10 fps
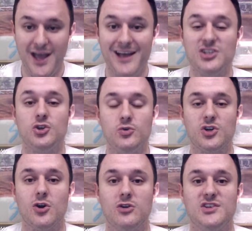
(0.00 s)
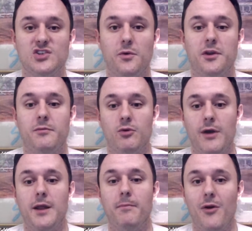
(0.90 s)
2 turns is going to be
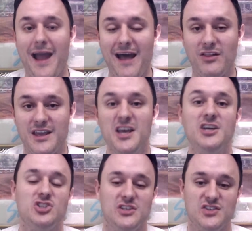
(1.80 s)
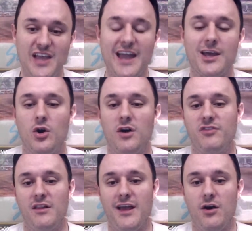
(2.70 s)
right up her alley. She's second off the
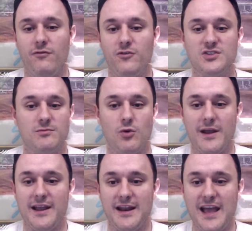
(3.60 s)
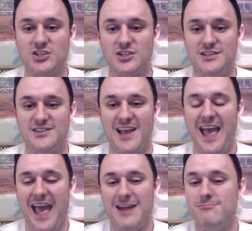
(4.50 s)
layoff for some great connections.
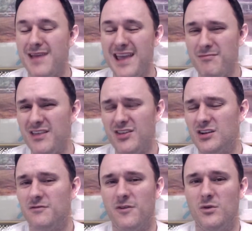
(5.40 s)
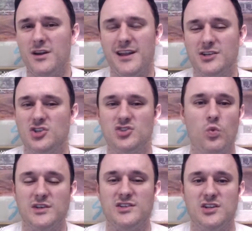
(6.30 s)
And maybe the Devonadale just
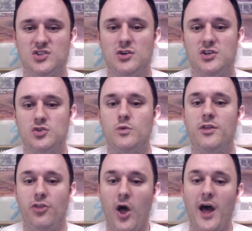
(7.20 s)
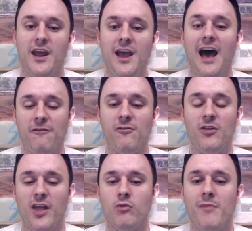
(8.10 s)
wasn't as good as we thought. I feel
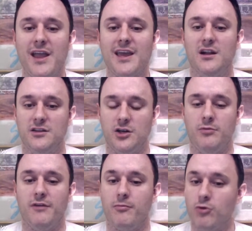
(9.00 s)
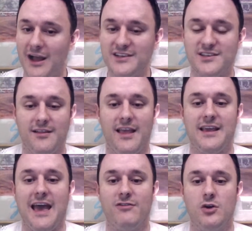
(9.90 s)
like we might get a little bit of a price on Lake
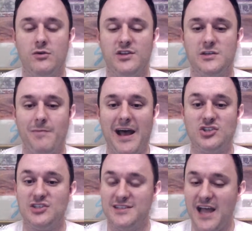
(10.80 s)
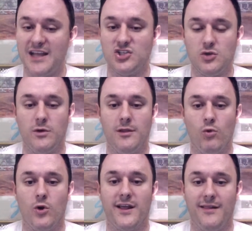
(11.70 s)
Avenue in this spot. She's 9 to 2 on the
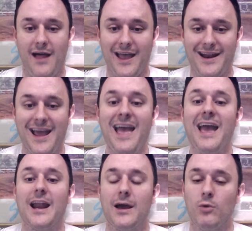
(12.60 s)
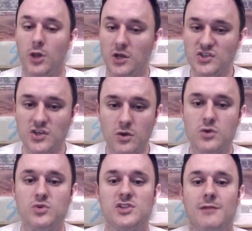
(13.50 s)
morning line. And I will also
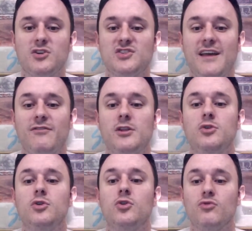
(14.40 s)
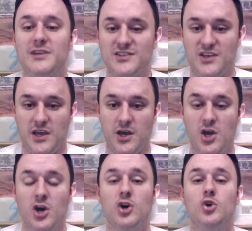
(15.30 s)
use number 7, Lucrezia,
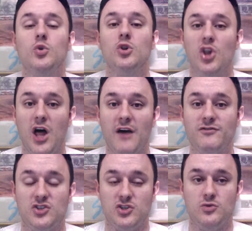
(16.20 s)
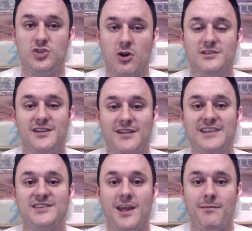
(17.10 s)
who loved 2 turns
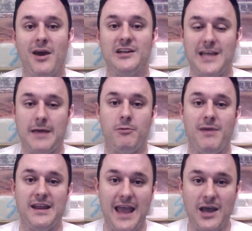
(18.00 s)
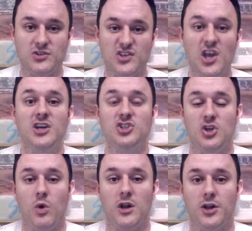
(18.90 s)
last time out at Tampa Bay Downs. She
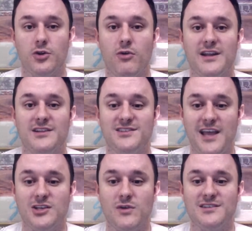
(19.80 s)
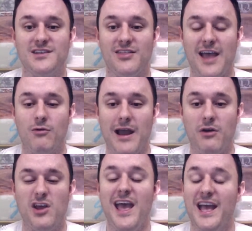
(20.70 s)
won an ungraded stakes race at that
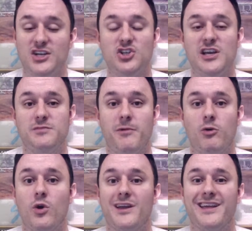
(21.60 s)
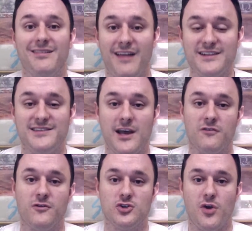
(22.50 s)
route, and she has been working lights out
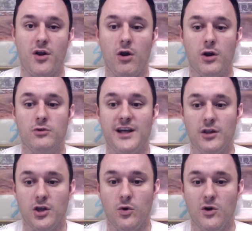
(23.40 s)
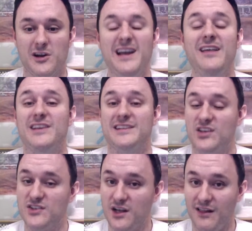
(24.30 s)
for trainer Arnaud Delacour. This
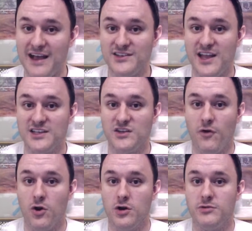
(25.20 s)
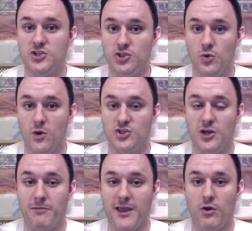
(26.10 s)
is a class test for her, to be sure,
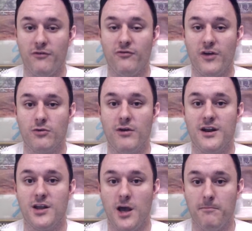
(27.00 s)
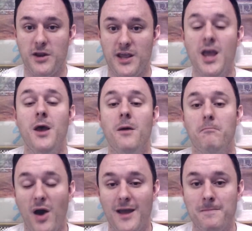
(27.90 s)
jumping in off of ungraded company.
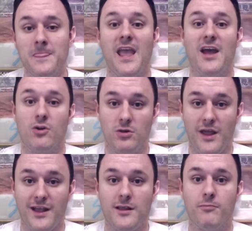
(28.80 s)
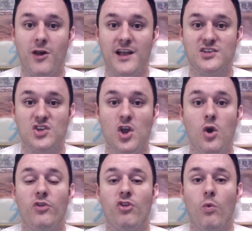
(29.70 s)
But at her likely price,
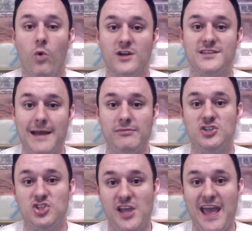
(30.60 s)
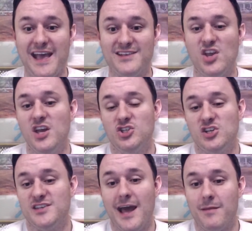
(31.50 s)
with the work tab that she has,
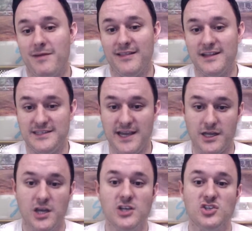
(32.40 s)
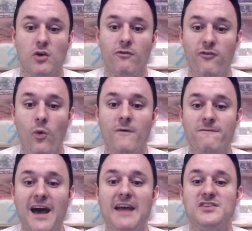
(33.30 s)
she's got to be ticket. So 4,
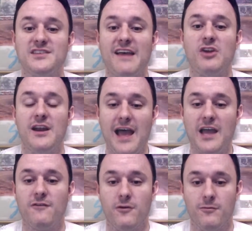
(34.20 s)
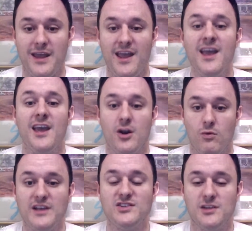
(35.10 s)
5, 7, and 9 for me in
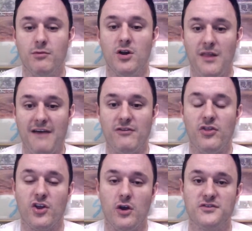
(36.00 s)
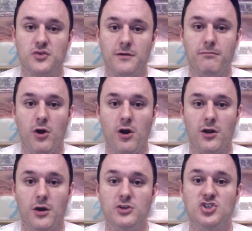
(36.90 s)
race number 11, the Gulfstream Park
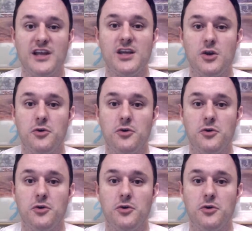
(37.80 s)
Oaks. JD, who do